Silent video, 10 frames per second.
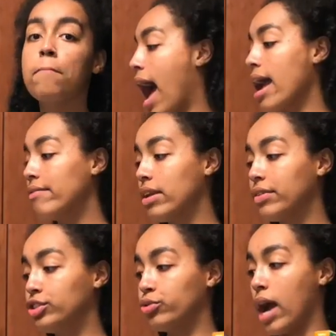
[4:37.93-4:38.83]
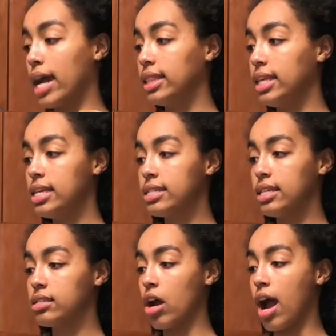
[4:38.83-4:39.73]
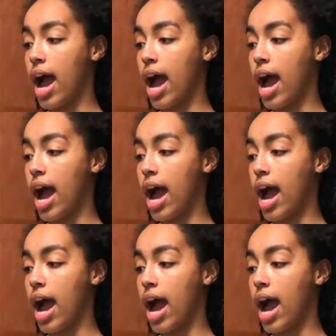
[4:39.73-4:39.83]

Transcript: I have never tried these. These are